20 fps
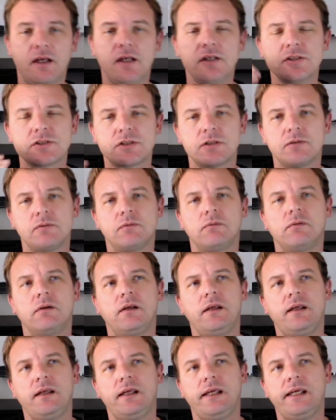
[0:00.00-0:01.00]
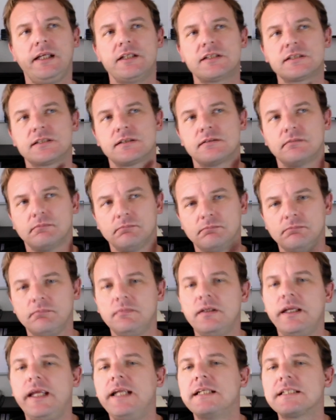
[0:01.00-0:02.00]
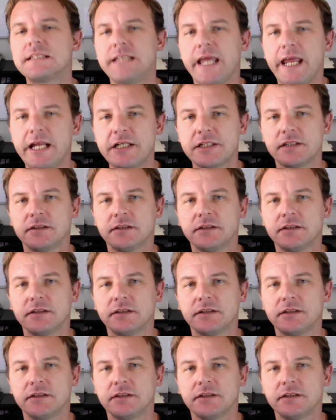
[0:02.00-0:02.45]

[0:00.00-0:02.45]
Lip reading: So each stage